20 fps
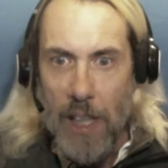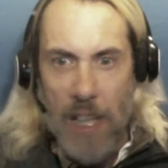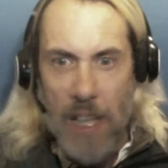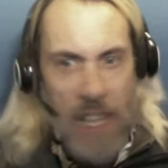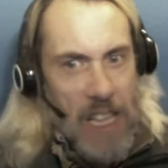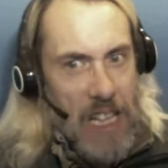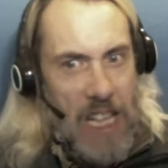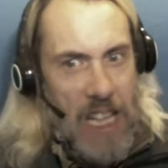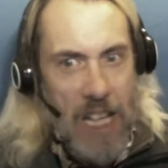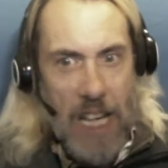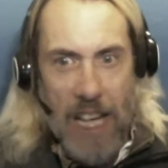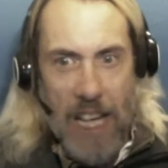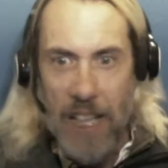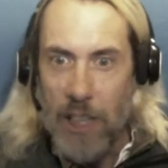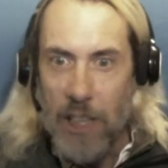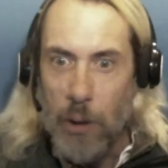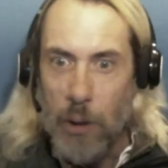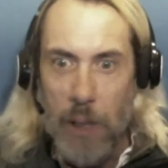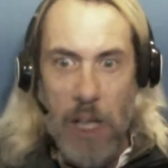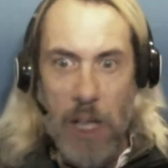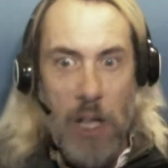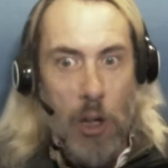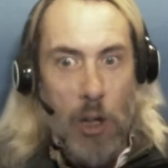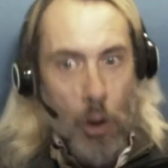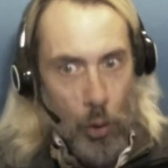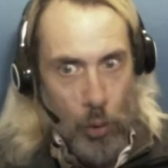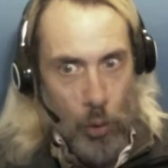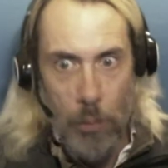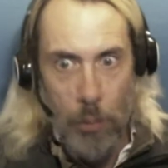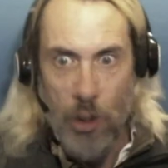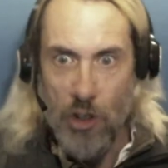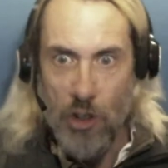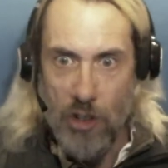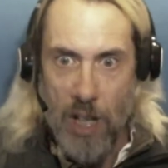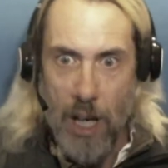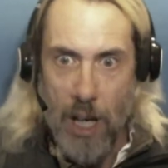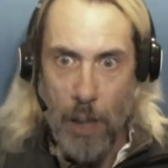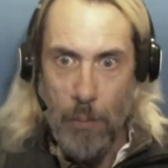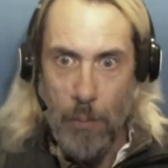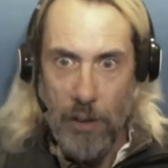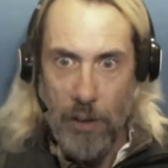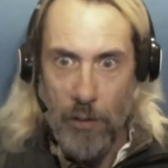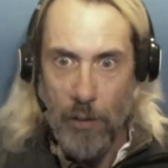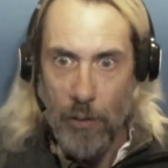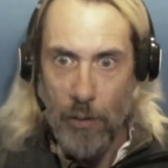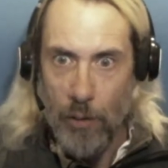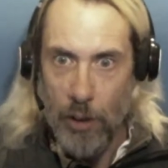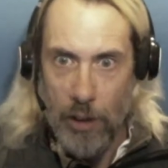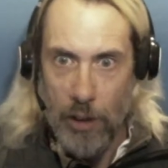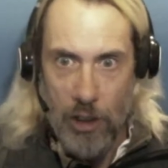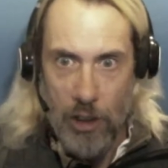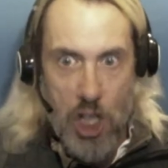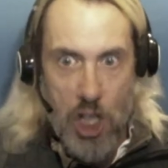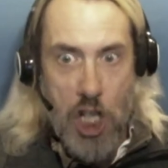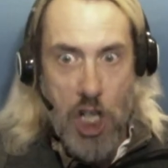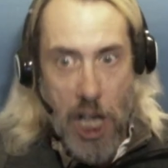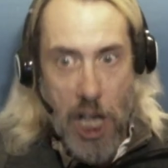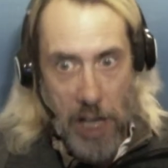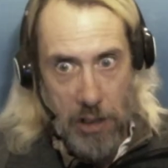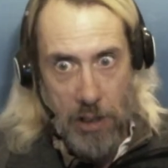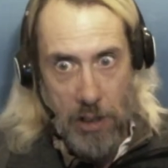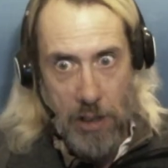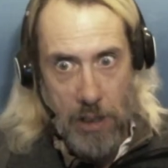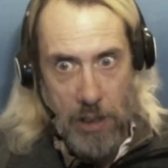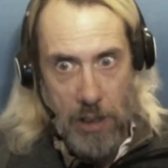then he ain't going to get no rubber stamp for this shit.